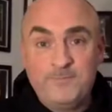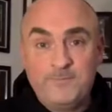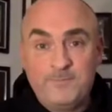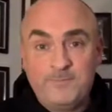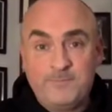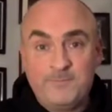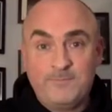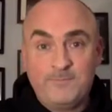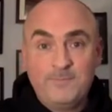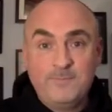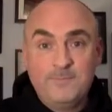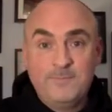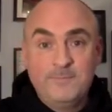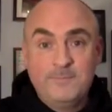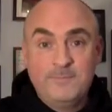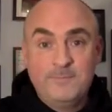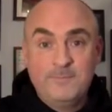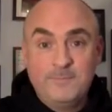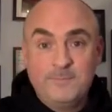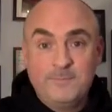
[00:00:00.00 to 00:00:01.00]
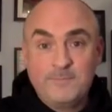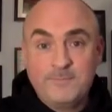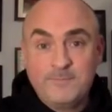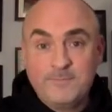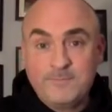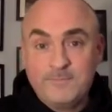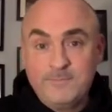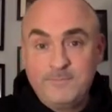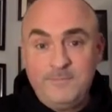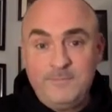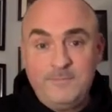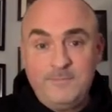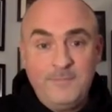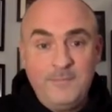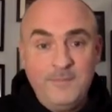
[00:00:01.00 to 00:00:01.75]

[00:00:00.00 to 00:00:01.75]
(silence)